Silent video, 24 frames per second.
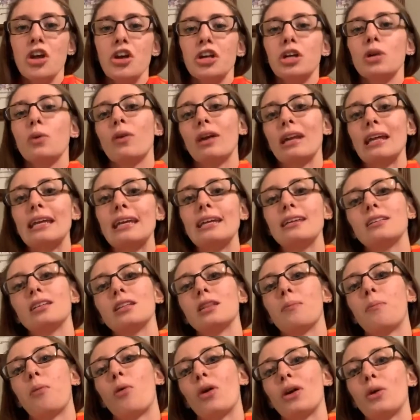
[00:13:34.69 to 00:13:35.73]
You want to eat to the
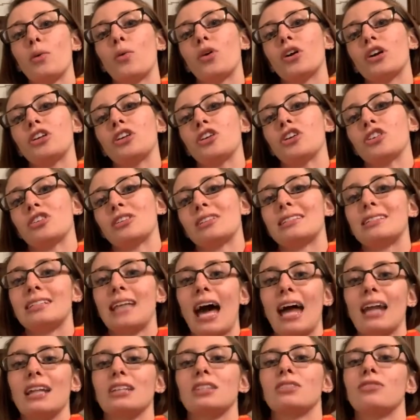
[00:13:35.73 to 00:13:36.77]
point where you're
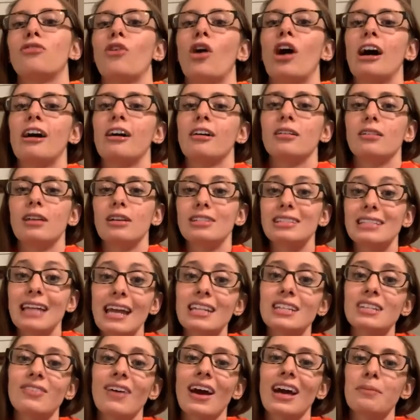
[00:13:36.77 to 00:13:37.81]

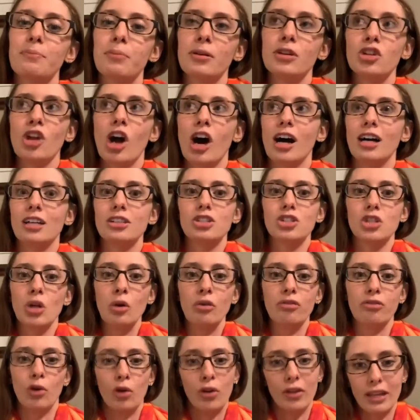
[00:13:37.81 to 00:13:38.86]
satisfied but not so
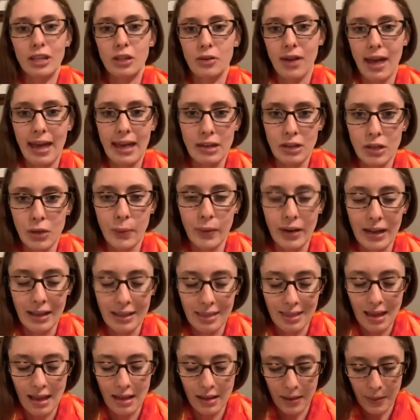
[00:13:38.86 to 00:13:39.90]
full that you can't do
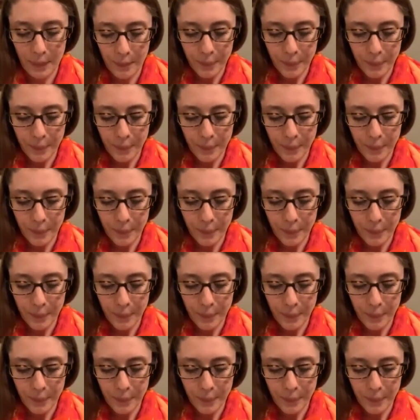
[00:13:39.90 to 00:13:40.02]
anything.